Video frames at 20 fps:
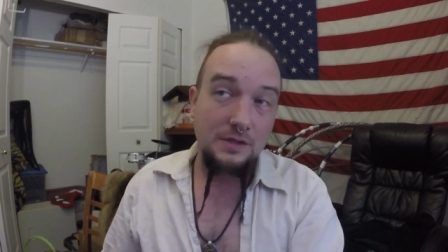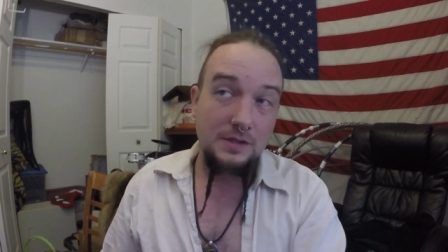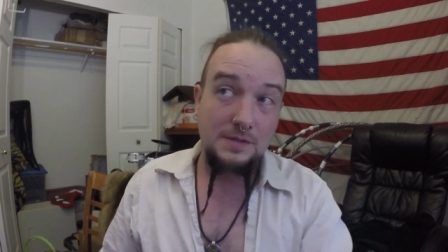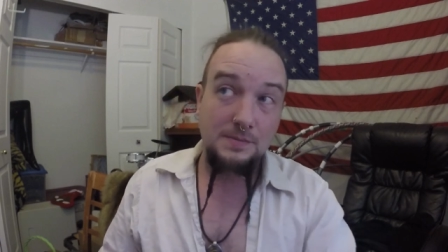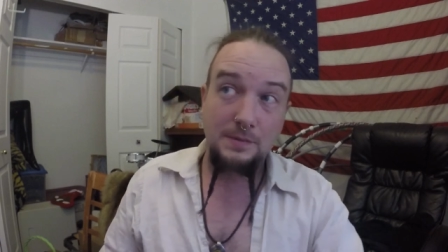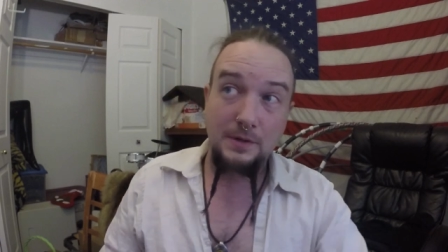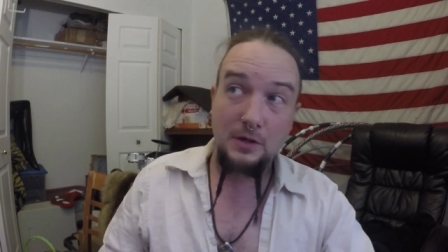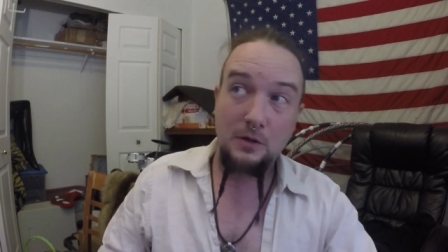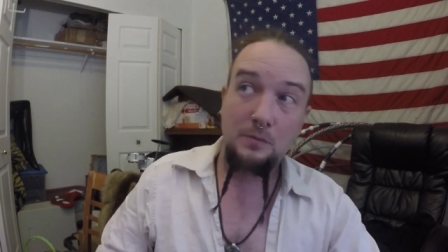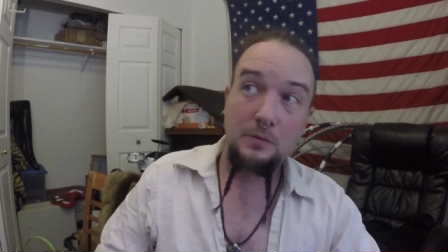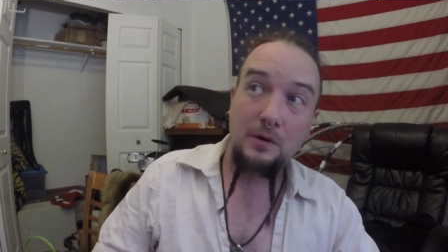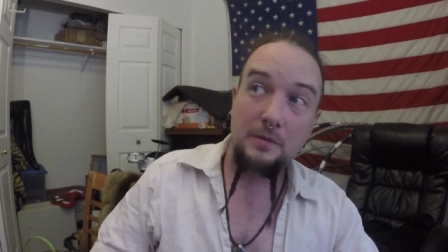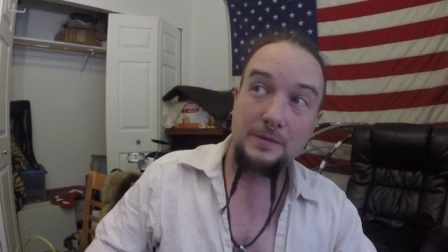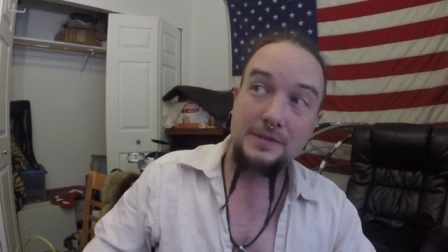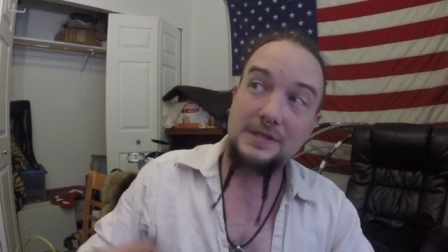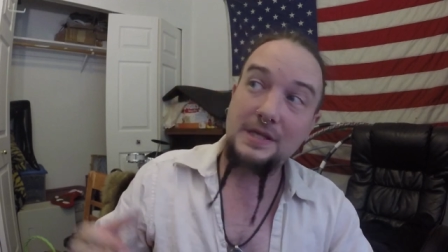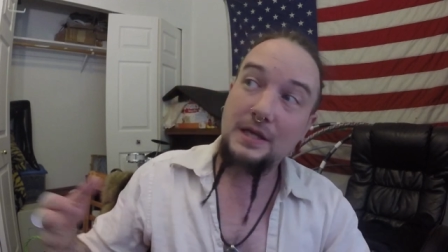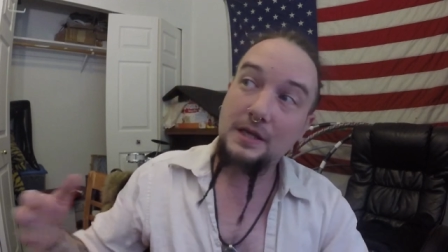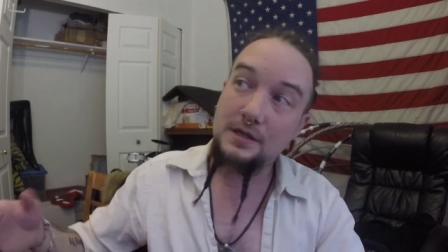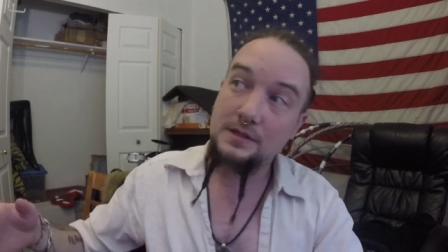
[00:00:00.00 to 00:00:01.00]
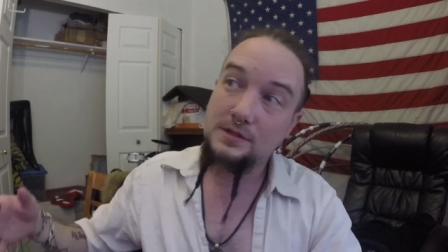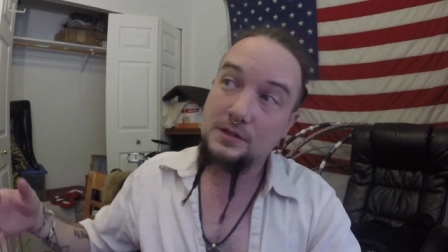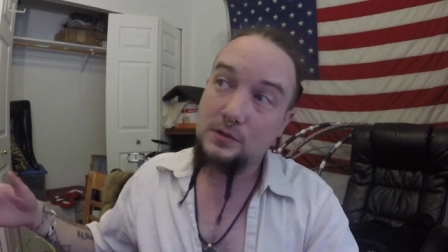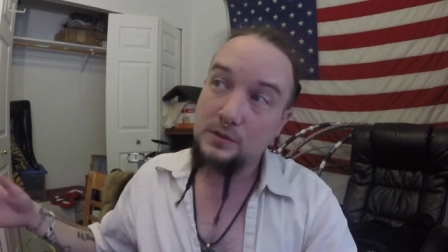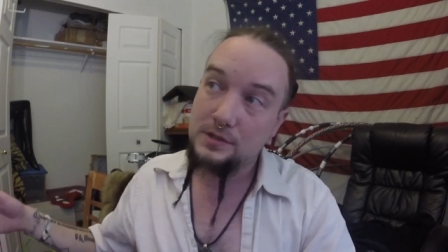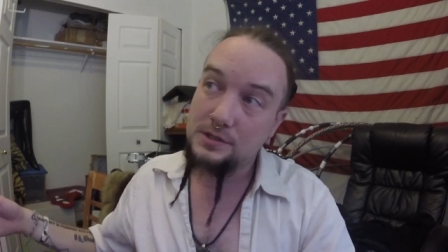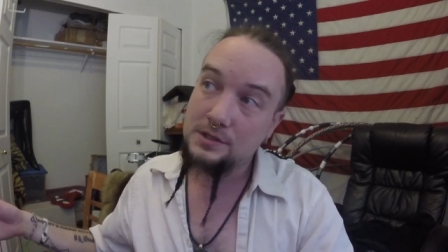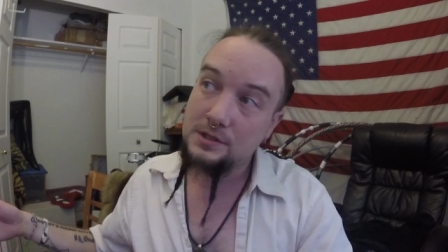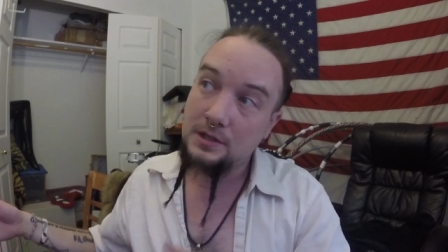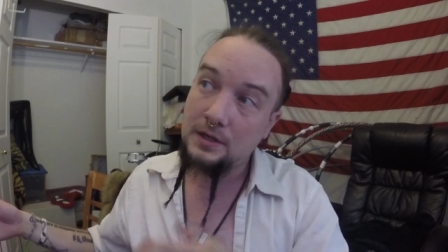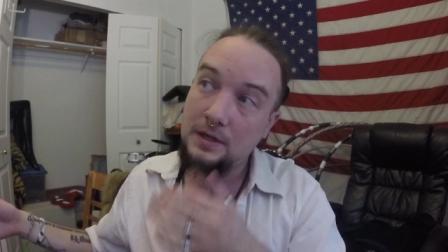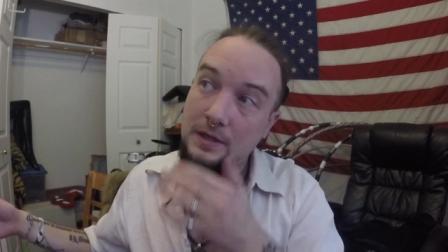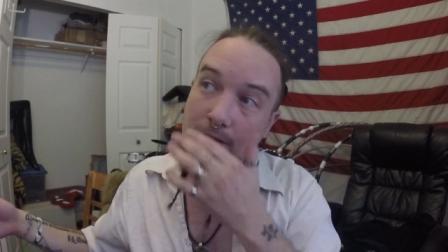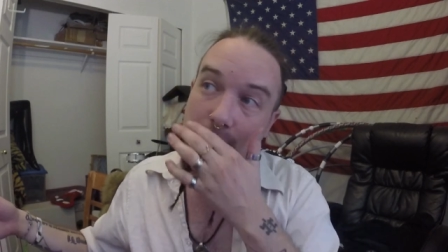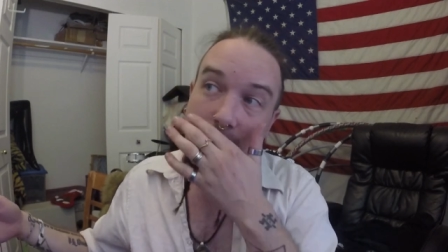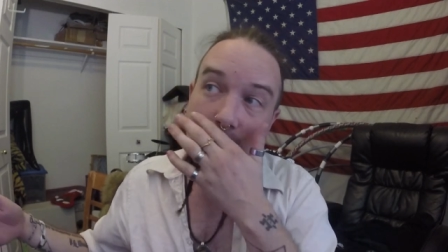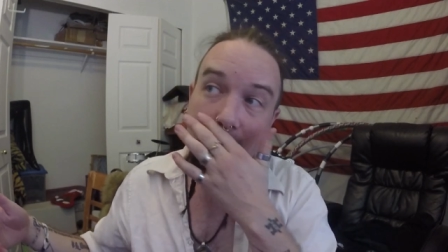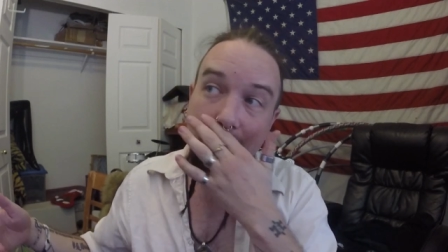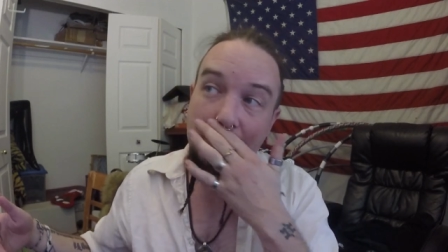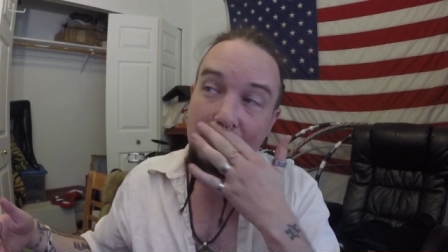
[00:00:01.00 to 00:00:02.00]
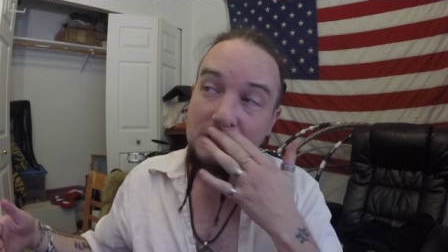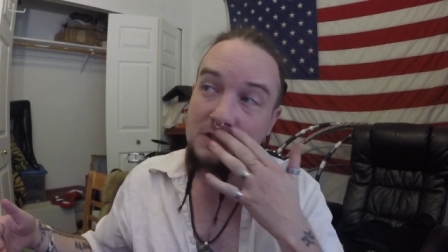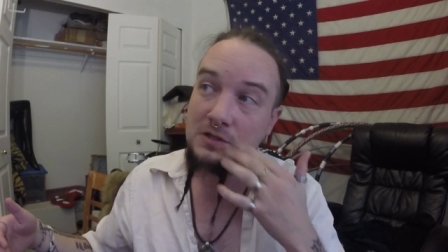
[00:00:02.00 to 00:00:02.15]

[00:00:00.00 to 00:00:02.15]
despite Obama saying he's a Christian and attending a